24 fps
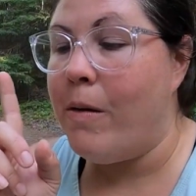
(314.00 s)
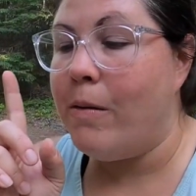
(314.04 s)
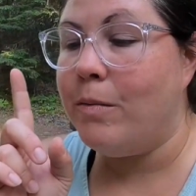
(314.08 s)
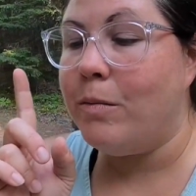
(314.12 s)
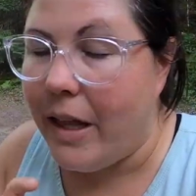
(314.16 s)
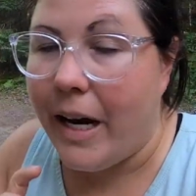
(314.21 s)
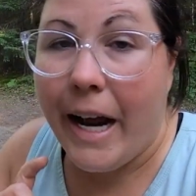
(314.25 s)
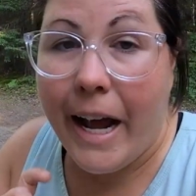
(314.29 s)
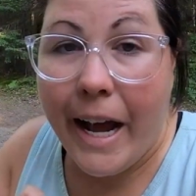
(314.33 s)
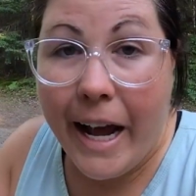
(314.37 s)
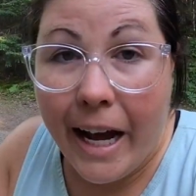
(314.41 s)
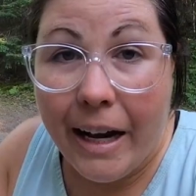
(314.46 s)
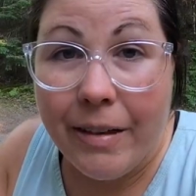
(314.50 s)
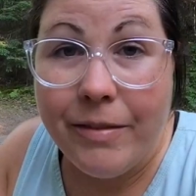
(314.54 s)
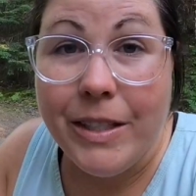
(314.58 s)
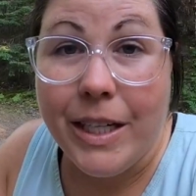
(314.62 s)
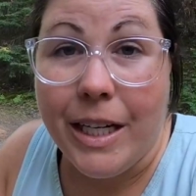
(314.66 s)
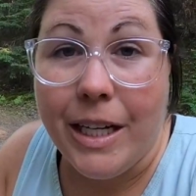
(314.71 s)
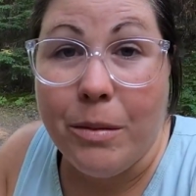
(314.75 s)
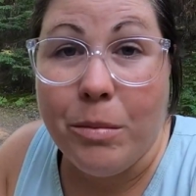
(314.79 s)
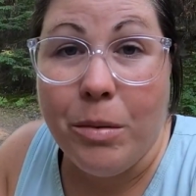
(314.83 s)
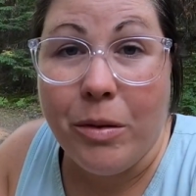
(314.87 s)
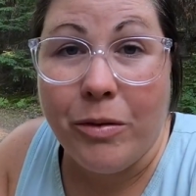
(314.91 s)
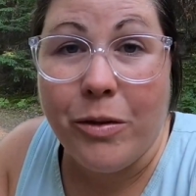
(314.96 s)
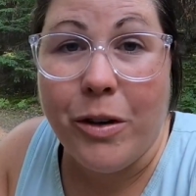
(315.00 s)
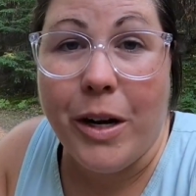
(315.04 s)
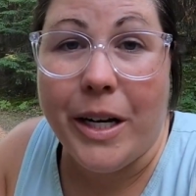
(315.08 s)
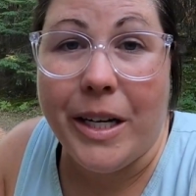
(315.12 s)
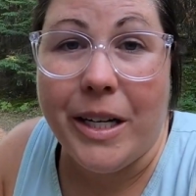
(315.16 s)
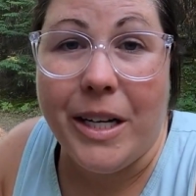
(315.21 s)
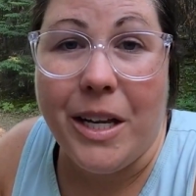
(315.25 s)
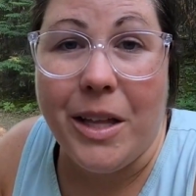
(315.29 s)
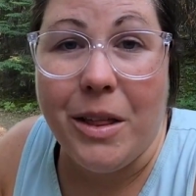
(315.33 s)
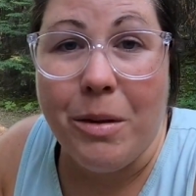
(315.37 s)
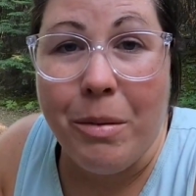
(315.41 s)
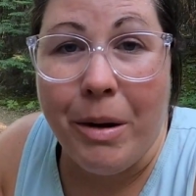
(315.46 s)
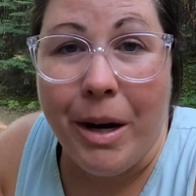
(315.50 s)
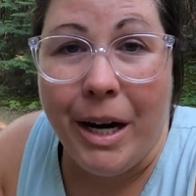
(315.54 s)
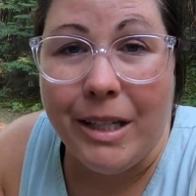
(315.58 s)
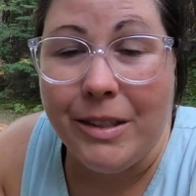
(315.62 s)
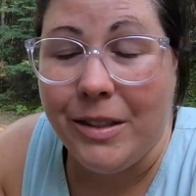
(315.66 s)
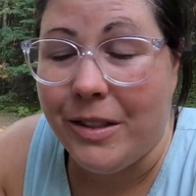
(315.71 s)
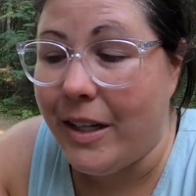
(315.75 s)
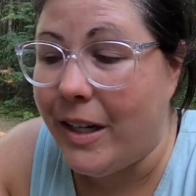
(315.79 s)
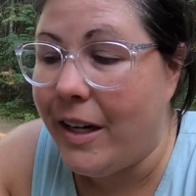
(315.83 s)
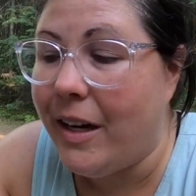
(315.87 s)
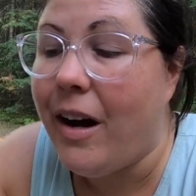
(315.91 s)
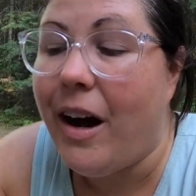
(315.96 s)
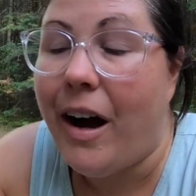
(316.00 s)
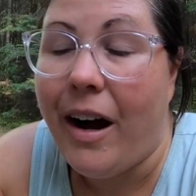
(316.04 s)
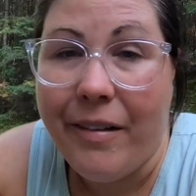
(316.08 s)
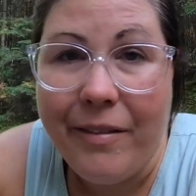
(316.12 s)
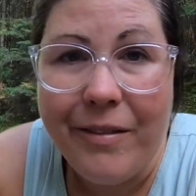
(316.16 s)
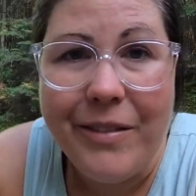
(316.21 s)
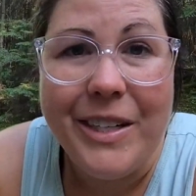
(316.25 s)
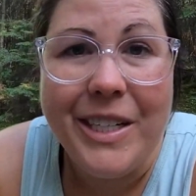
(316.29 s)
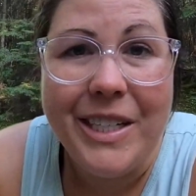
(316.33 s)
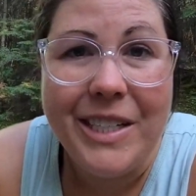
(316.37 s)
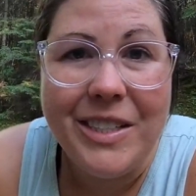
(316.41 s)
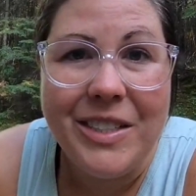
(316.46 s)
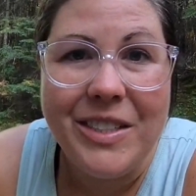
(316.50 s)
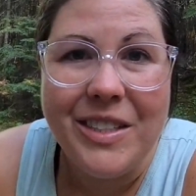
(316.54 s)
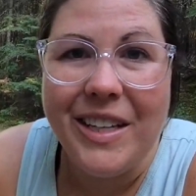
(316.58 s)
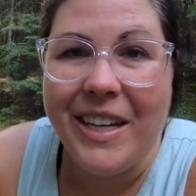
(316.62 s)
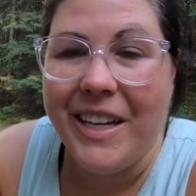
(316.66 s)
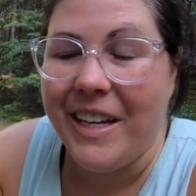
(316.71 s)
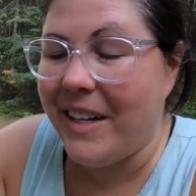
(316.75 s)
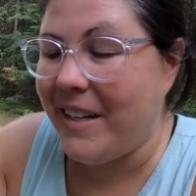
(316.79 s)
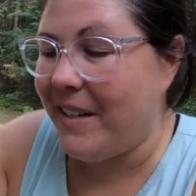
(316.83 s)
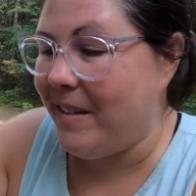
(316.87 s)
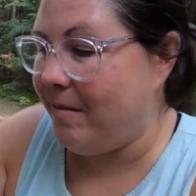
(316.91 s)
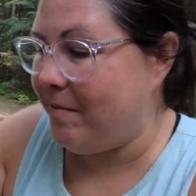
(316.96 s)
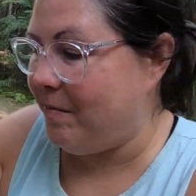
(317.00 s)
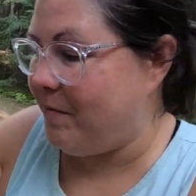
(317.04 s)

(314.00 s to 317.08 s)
that I have to eat before I can eat the pasta, obviously.